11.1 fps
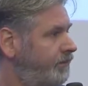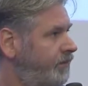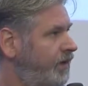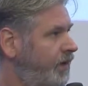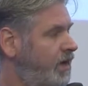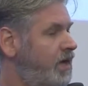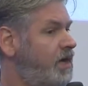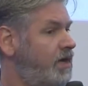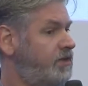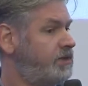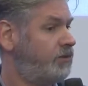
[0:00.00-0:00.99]
Yeah.
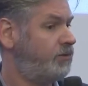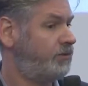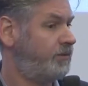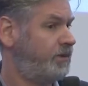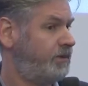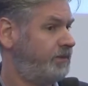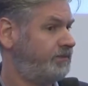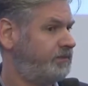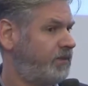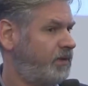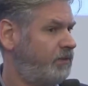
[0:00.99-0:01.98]
So
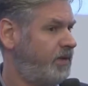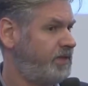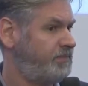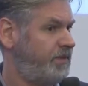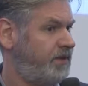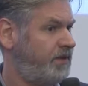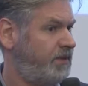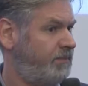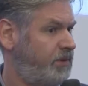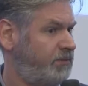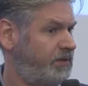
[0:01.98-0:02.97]
we are speaking
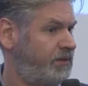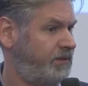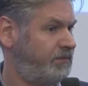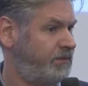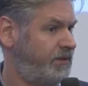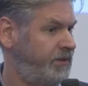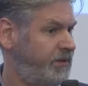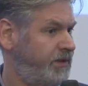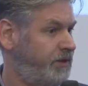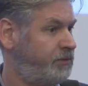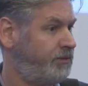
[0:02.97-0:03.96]
about
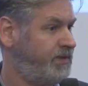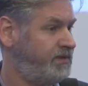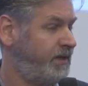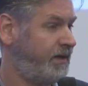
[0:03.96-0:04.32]
an increase,